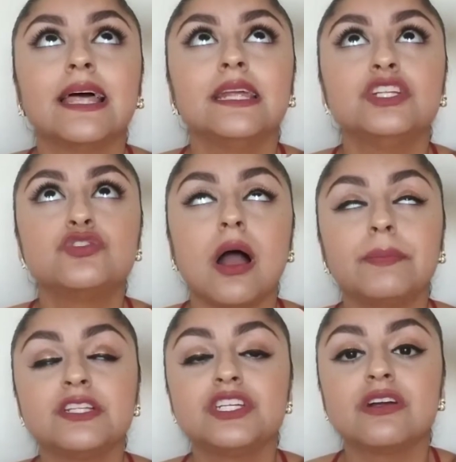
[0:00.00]
let it
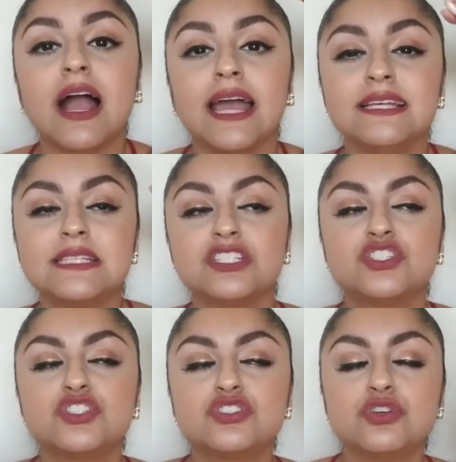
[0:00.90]
drop into your eyes.
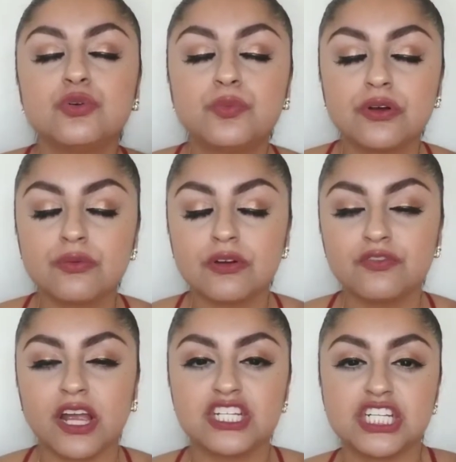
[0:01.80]
It's super
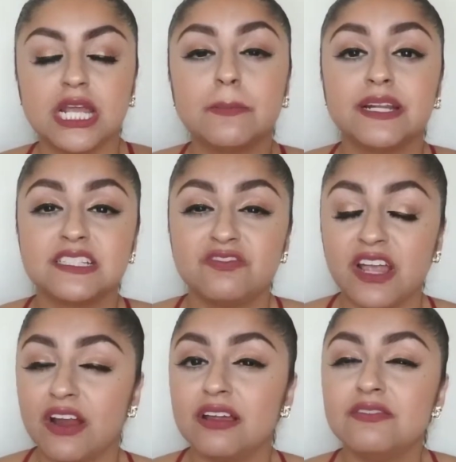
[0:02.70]
refreshing, but it's
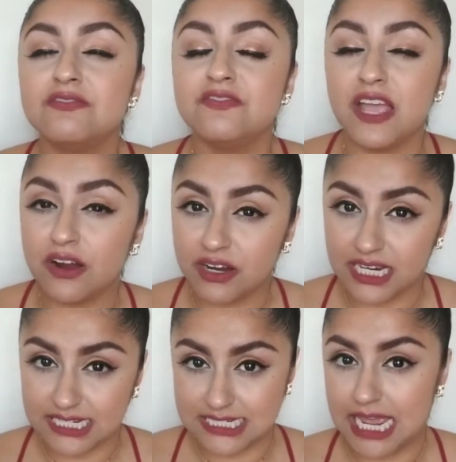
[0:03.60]

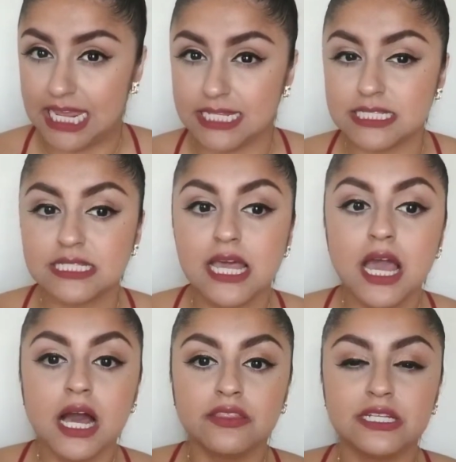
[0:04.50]
very intense.
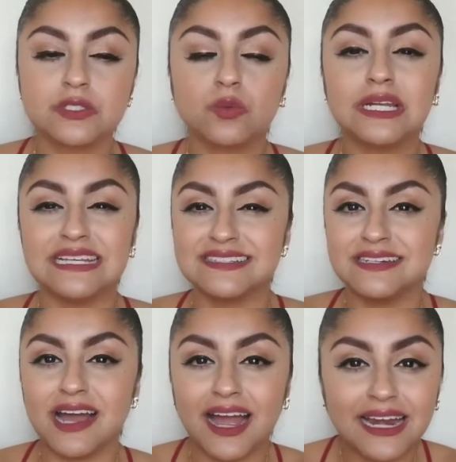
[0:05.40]
This one is
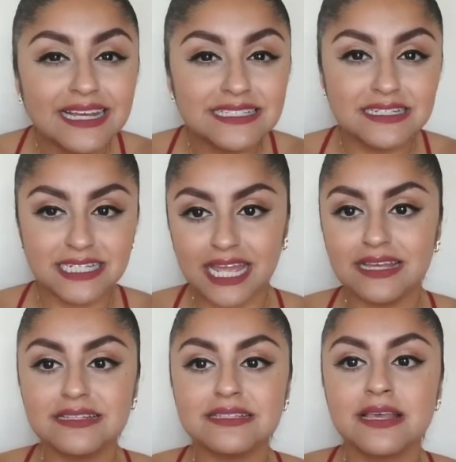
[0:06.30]
not as
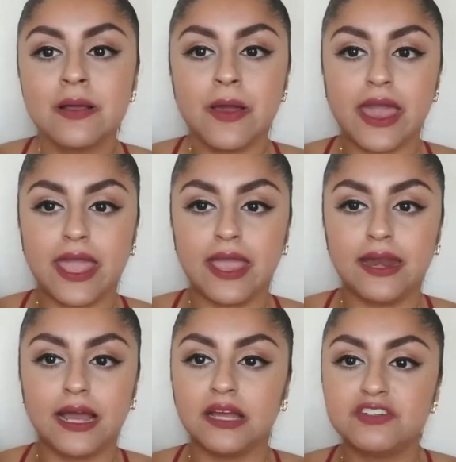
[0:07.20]
intense,
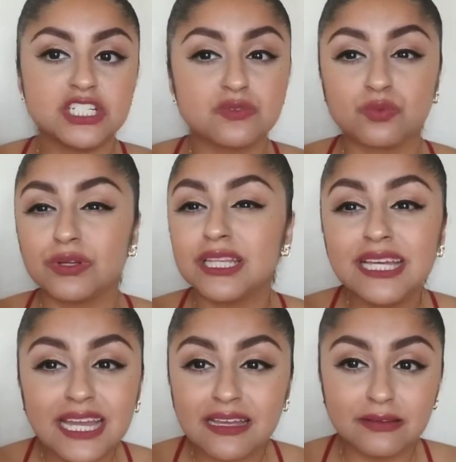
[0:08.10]
and I've just
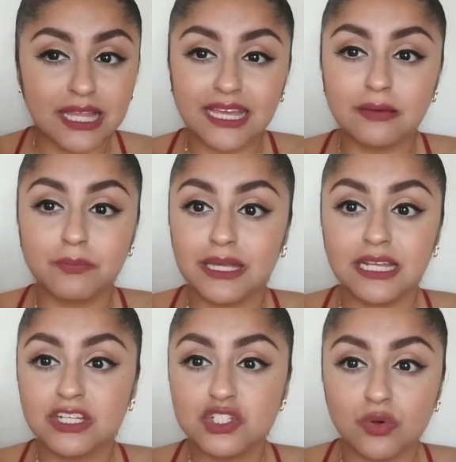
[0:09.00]
really like been
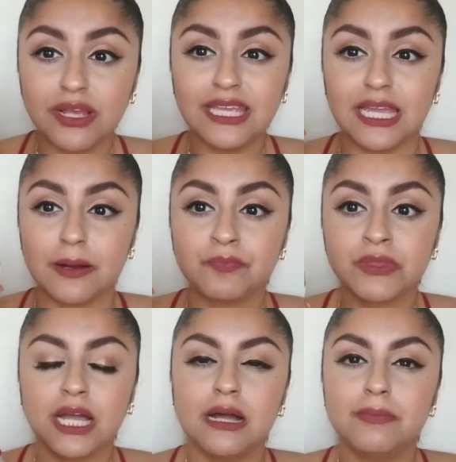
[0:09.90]
enjoying it.
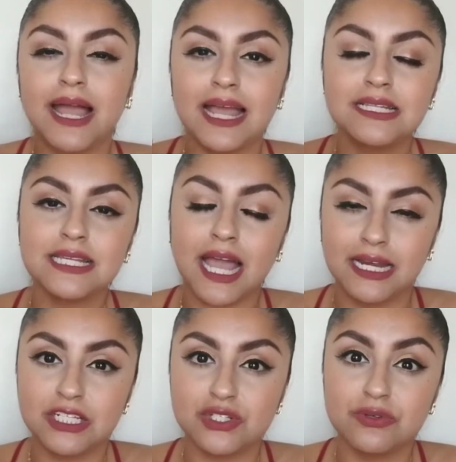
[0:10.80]
My eyes
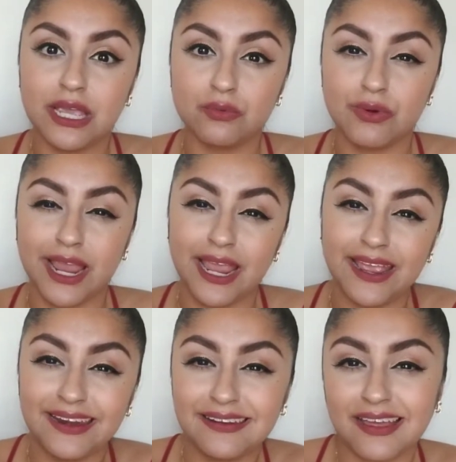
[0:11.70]
kind of do get
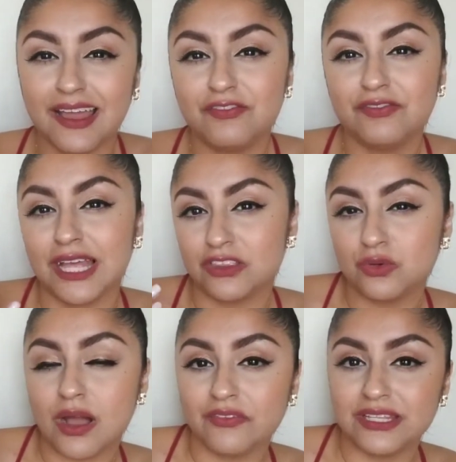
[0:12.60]
red like
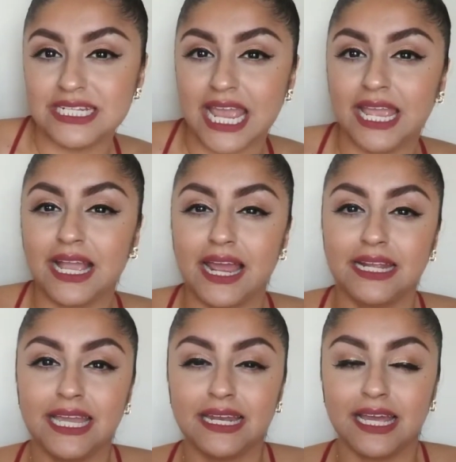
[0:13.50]
throughout the day and kind
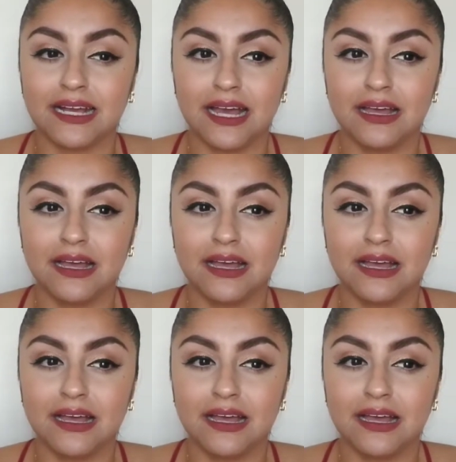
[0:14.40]
of get like